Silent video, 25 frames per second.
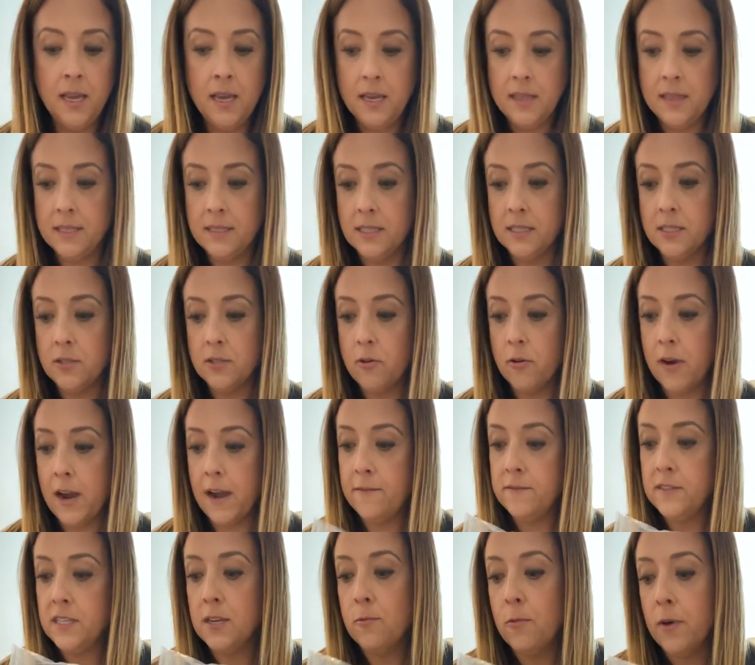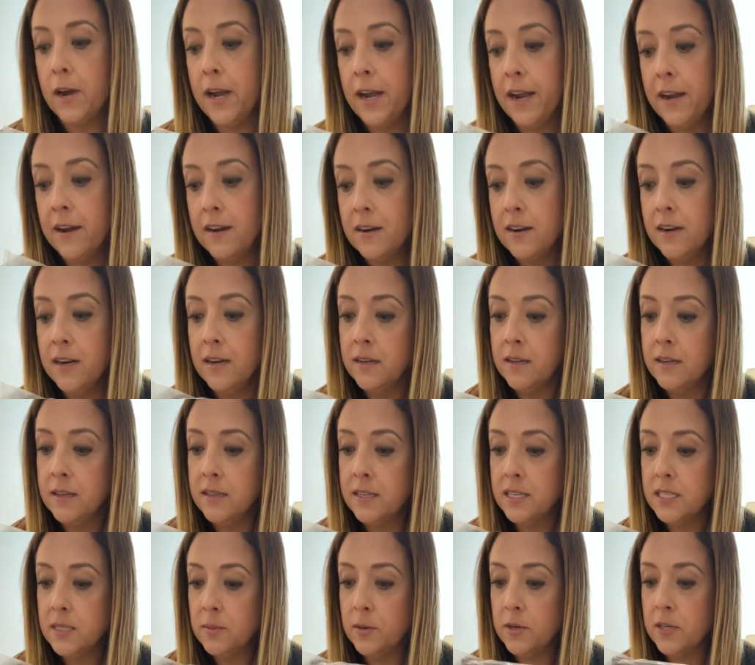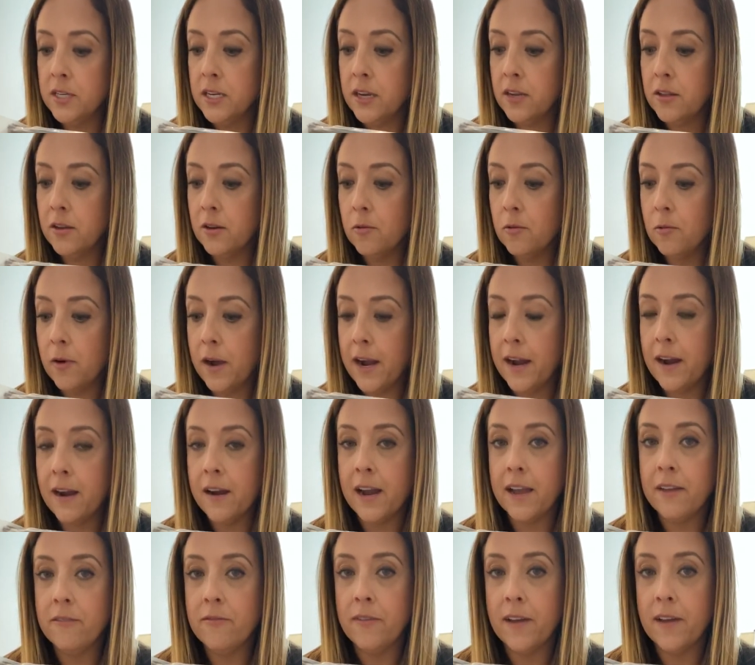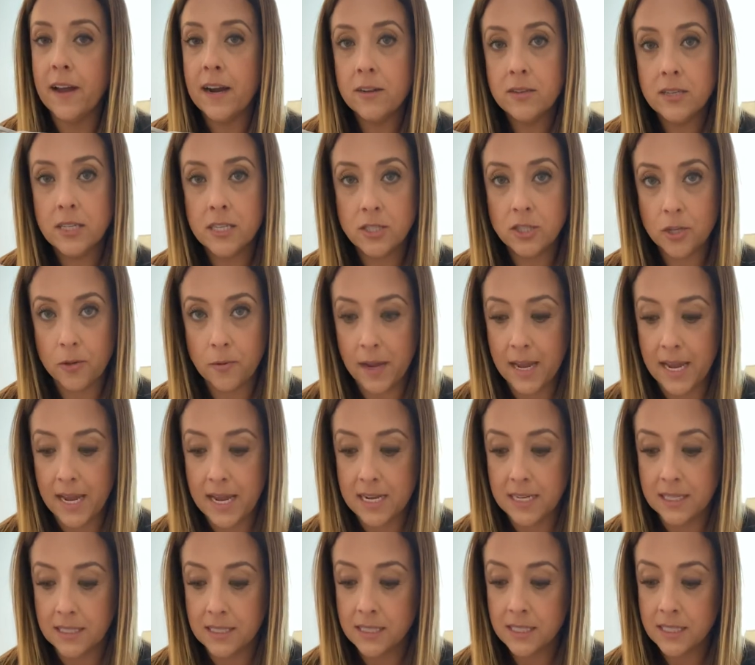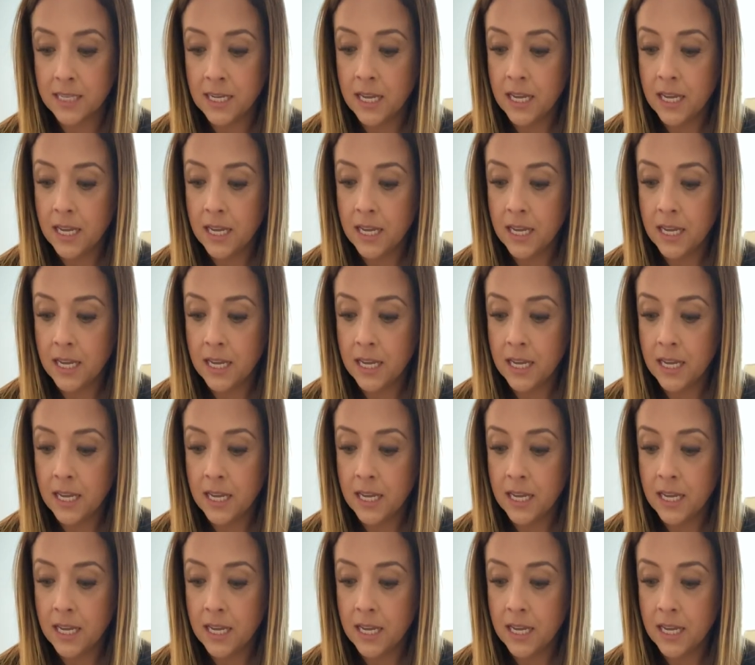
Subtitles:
This is crafting wire. This particular wire I found at Joann's.